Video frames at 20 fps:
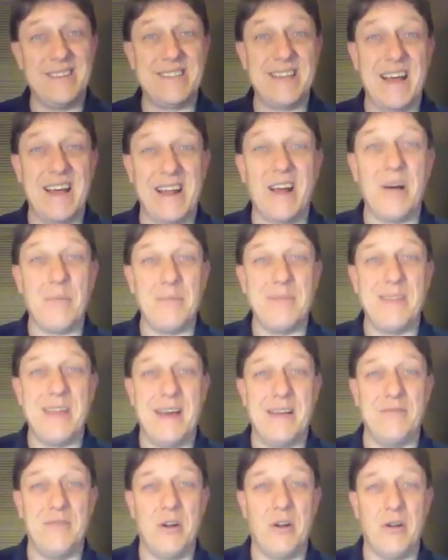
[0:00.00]
set up
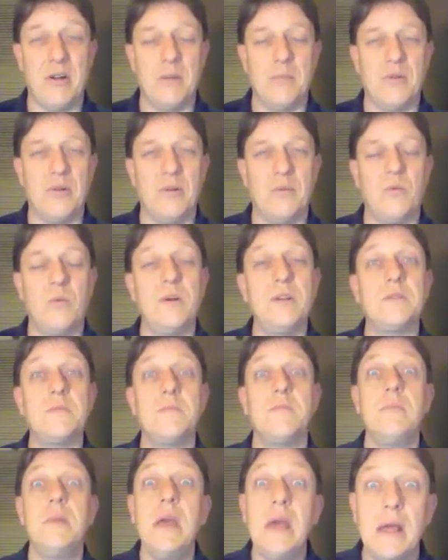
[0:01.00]
that variable, which
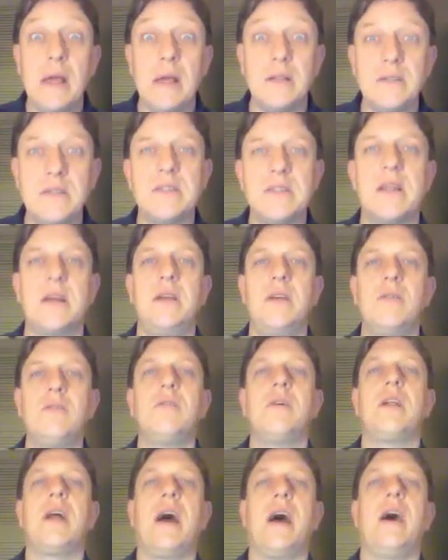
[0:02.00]
means that you
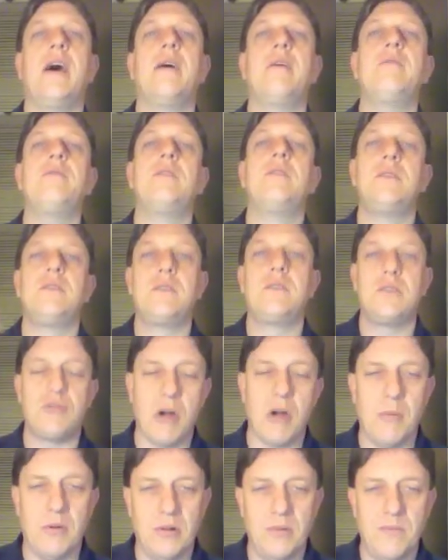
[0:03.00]
could have
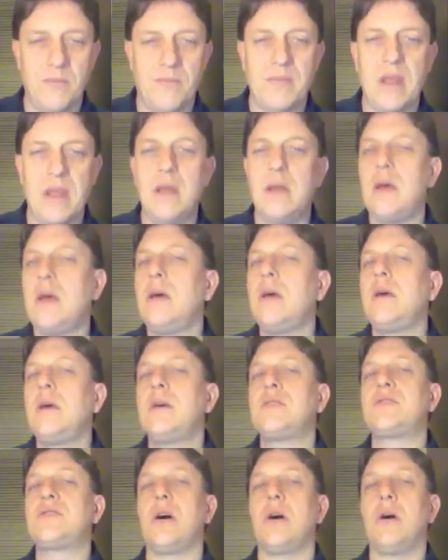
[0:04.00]
trouble.
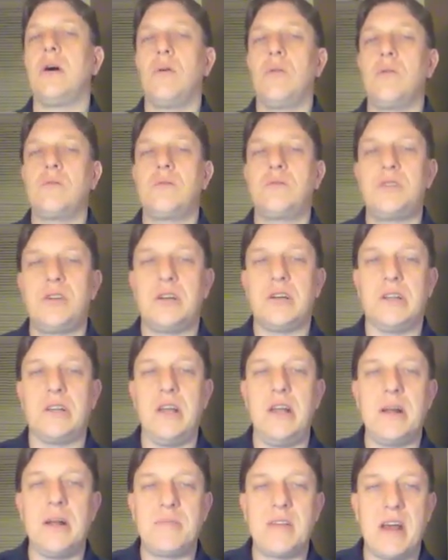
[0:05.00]
So to
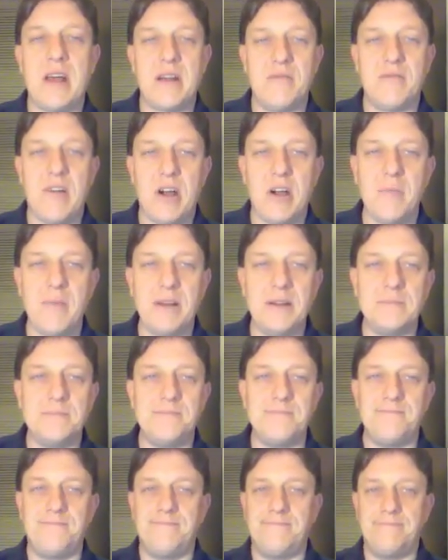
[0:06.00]
clean up that environment,
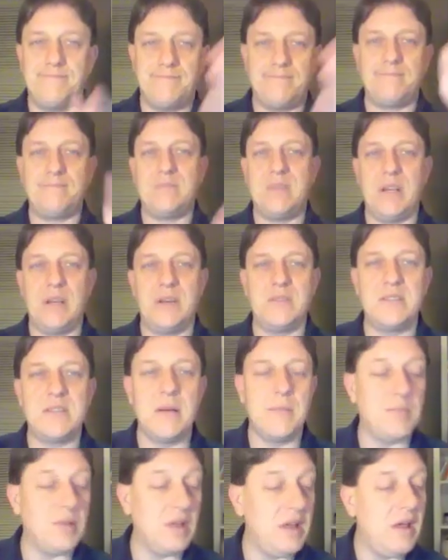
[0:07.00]
you'd
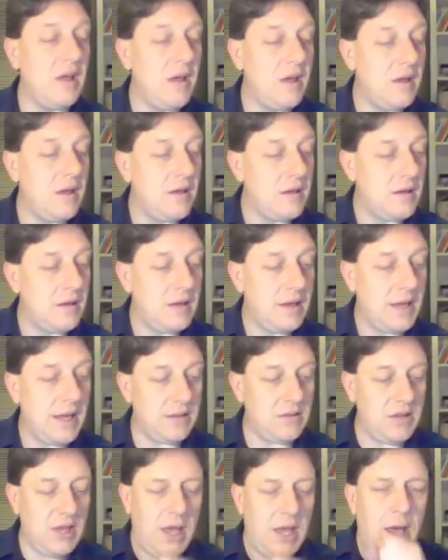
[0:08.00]
simply
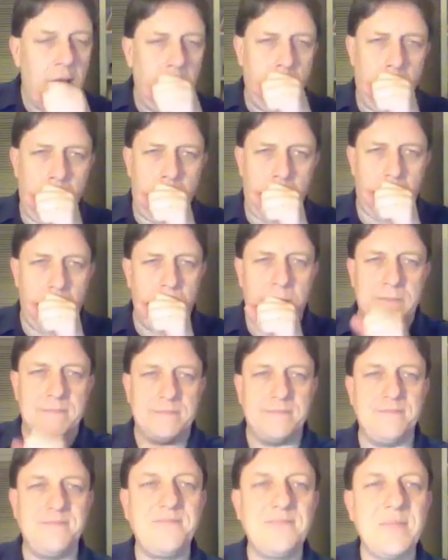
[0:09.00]
hit
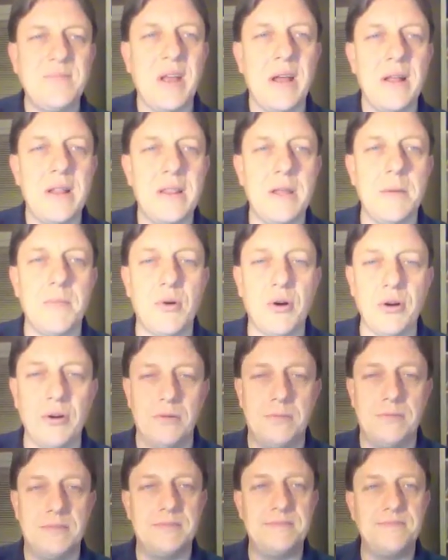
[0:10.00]
the, the
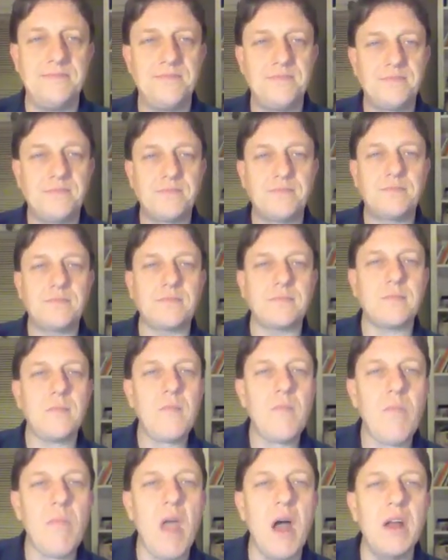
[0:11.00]
broom
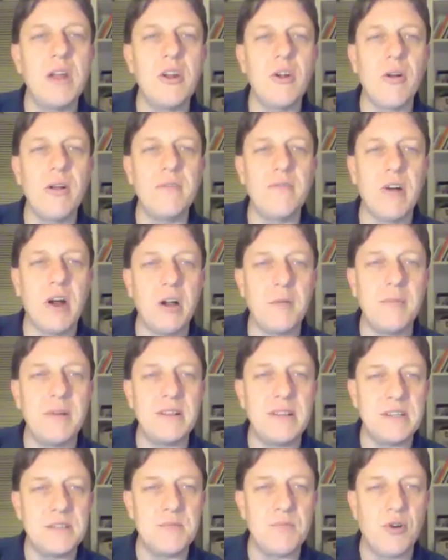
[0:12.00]
under
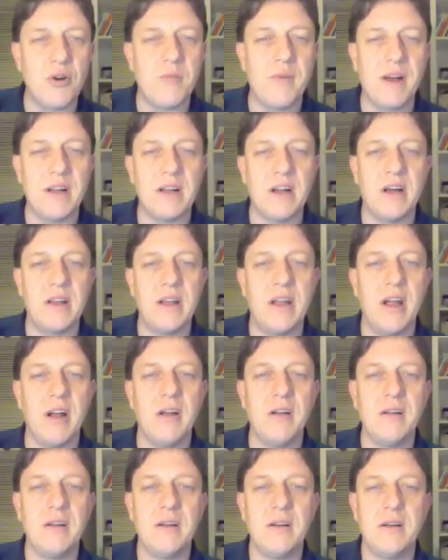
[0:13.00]
environment, this broom icon
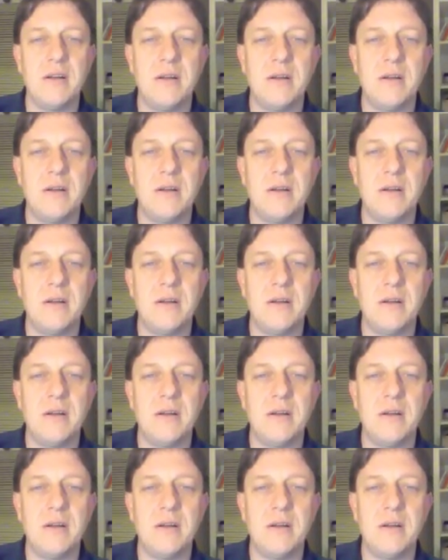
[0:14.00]
here.